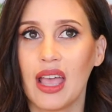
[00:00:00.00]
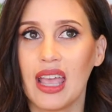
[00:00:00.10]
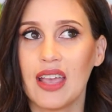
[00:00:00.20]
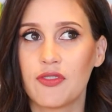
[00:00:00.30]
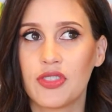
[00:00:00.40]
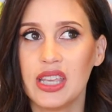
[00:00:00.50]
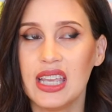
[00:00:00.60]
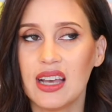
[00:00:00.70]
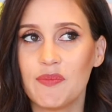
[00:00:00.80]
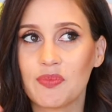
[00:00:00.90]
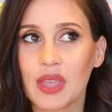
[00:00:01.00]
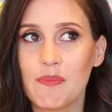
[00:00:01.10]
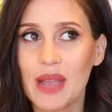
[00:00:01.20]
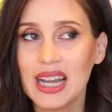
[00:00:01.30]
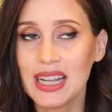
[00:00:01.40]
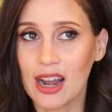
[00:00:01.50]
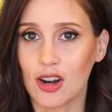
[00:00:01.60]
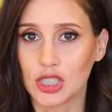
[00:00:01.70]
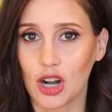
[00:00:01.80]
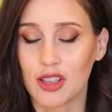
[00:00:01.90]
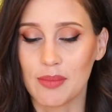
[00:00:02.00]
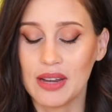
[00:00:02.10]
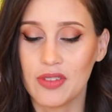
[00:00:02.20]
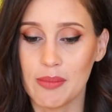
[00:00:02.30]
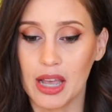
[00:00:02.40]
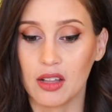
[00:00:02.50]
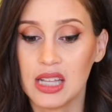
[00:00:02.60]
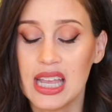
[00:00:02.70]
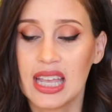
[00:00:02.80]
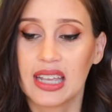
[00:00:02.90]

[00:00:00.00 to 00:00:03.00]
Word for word: if the main character, or the main female,